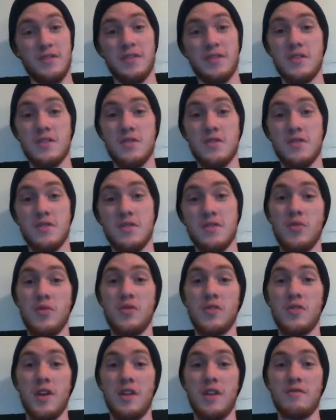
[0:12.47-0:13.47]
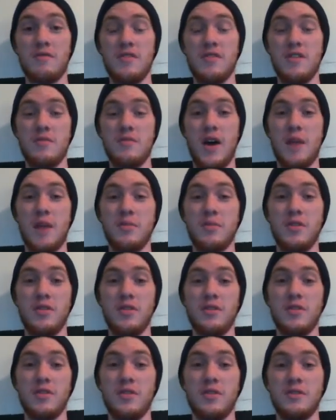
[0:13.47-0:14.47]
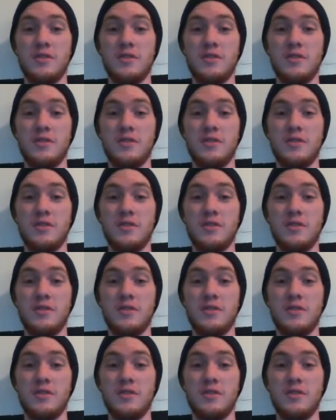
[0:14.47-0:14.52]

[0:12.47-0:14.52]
the reboot of the popular,